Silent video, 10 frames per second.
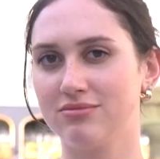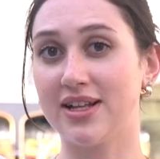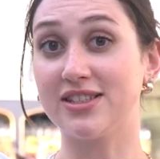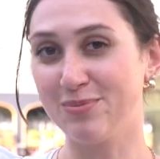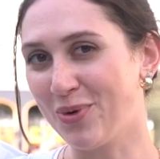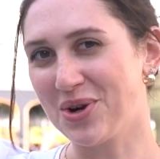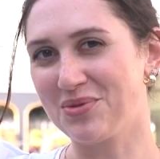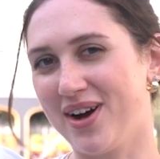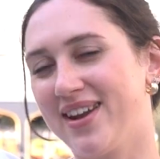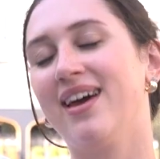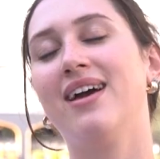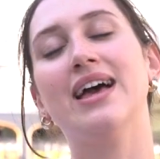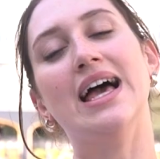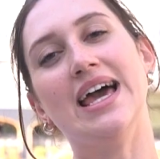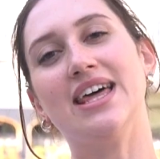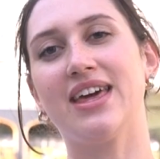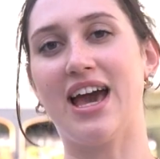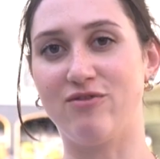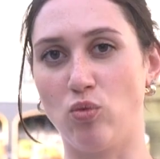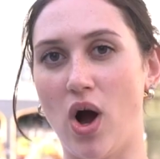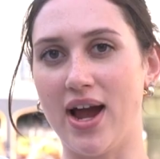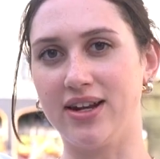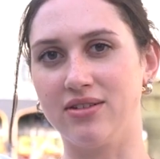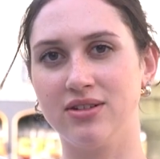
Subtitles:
that's the important one, and they have wine.